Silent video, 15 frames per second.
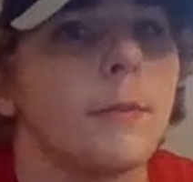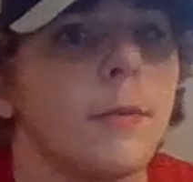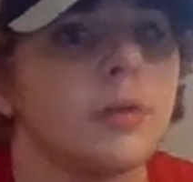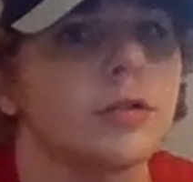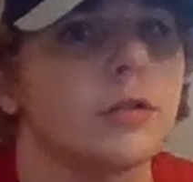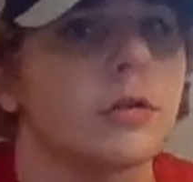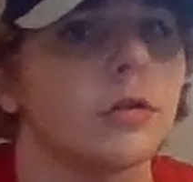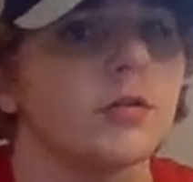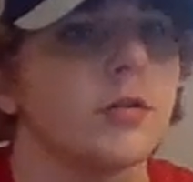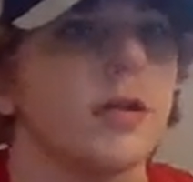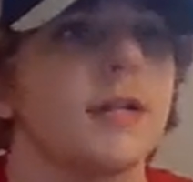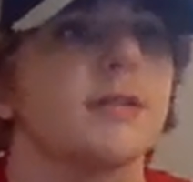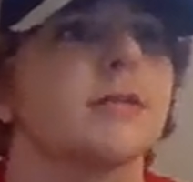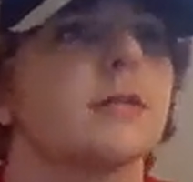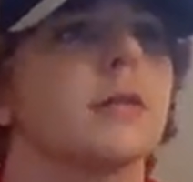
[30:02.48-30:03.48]
Montreal
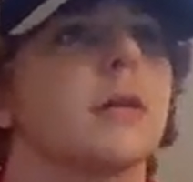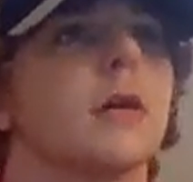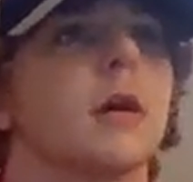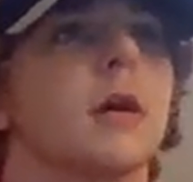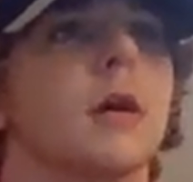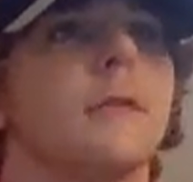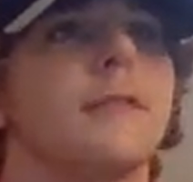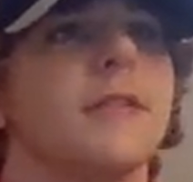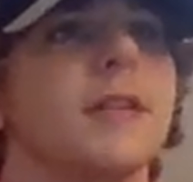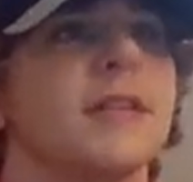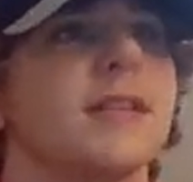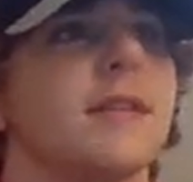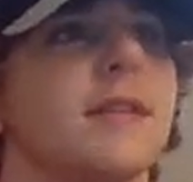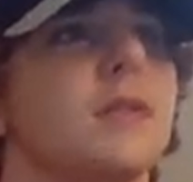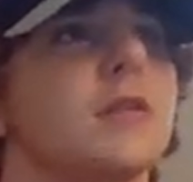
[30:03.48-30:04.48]
trades
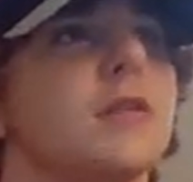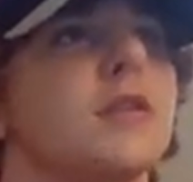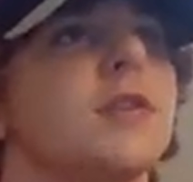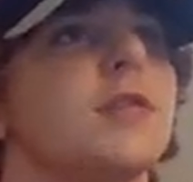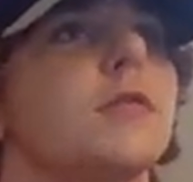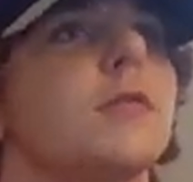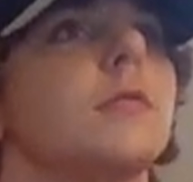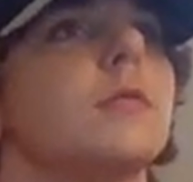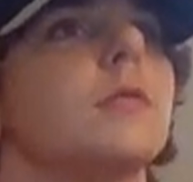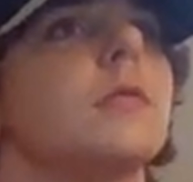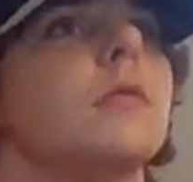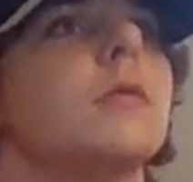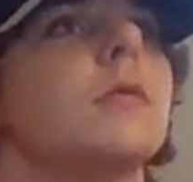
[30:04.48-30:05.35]
57 to